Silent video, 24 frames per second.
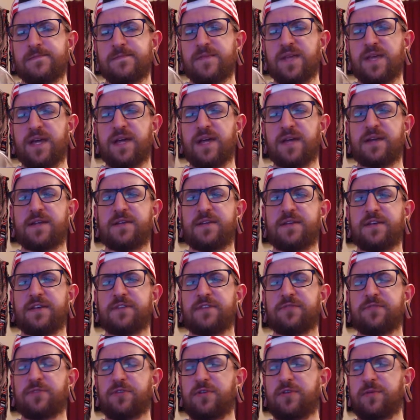And
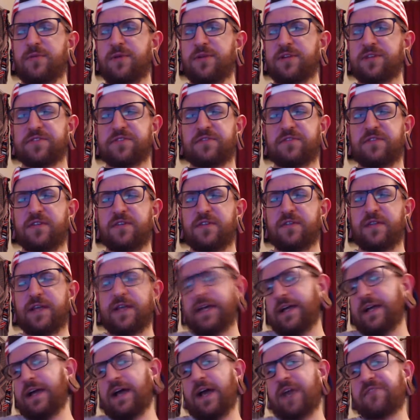it's really impressive.
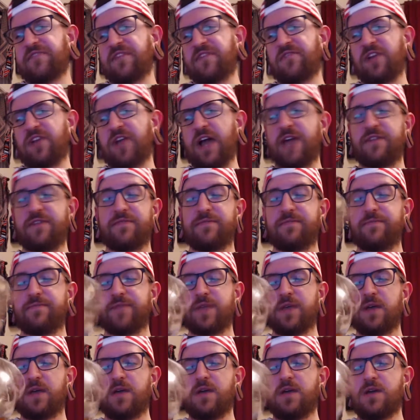Like, I've never had
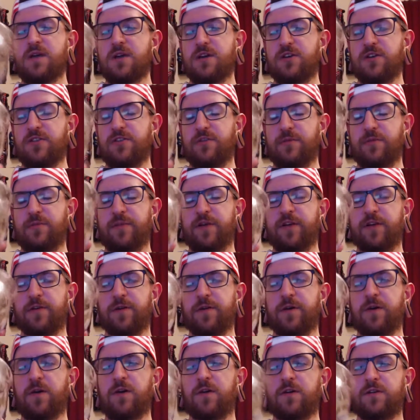their beer at
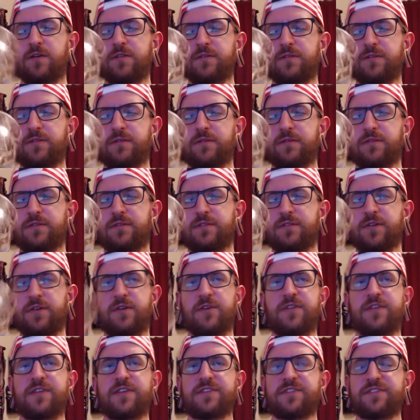all.
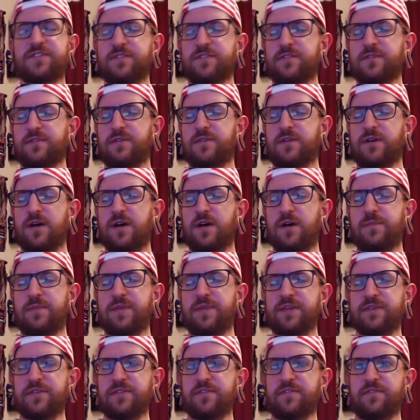So this
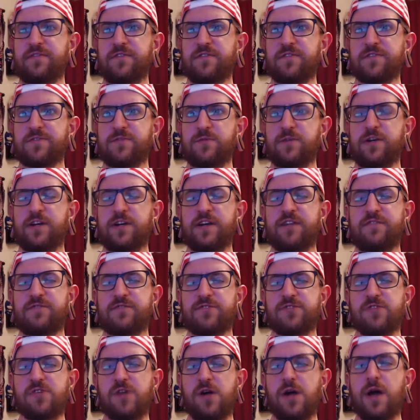being their first one I've
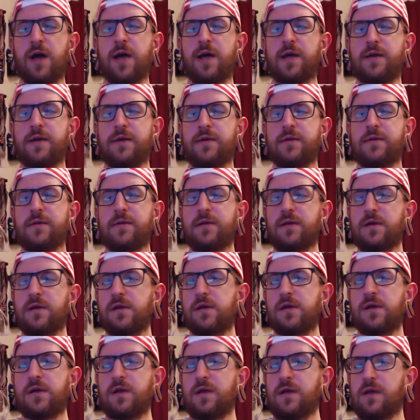tried
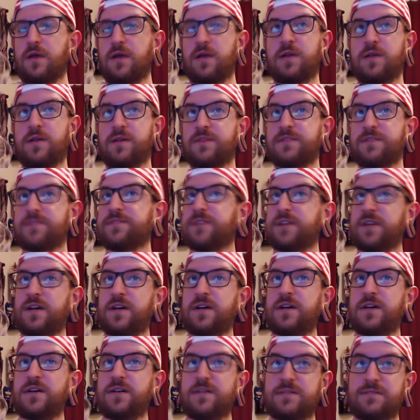is
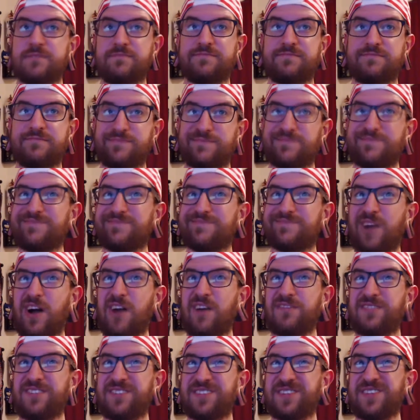
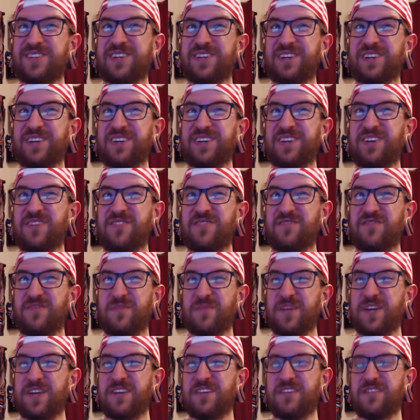obviously a good note for
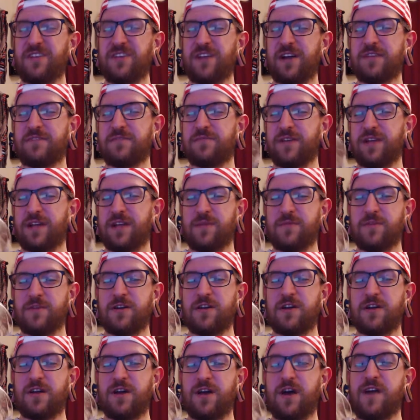me, right? Like, I'm
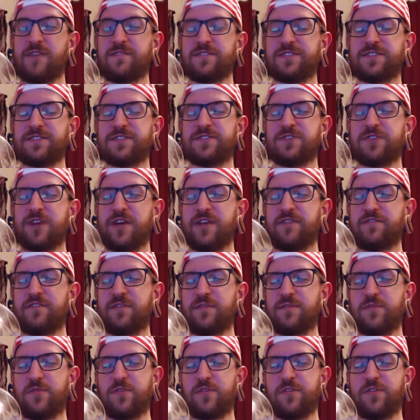going to obviously try a few
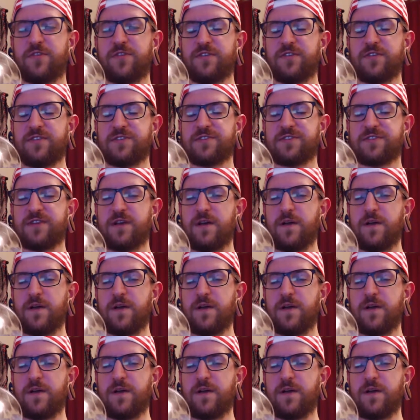more of theirs.